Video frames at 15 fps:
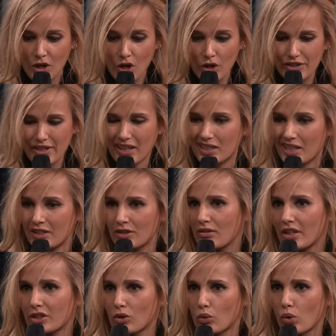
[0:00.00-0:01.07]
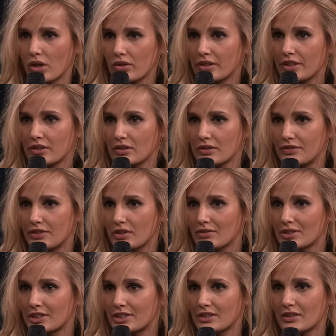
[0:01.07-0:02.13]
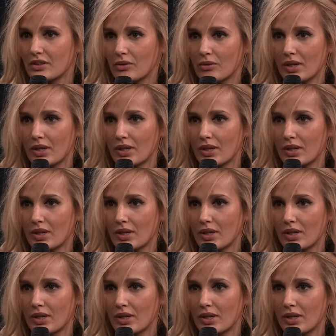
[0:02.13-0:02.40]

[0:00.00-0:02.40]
yeah, kind of like a warrior, if you wish, you know.